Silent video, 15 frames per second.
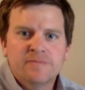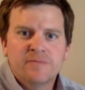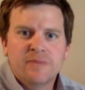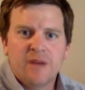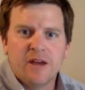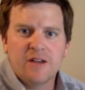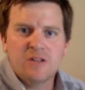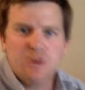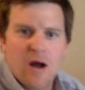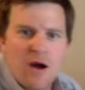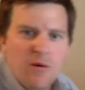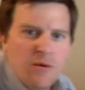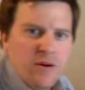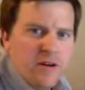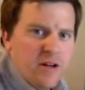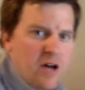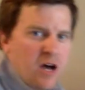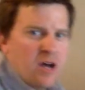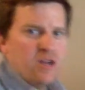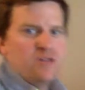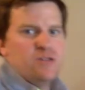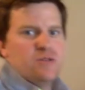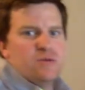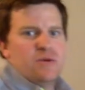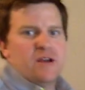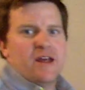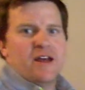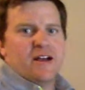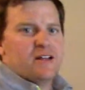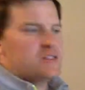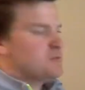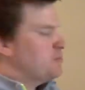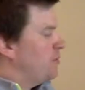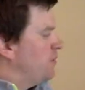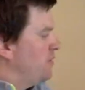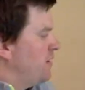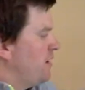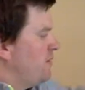Okay, so how we're going to undo an exponent,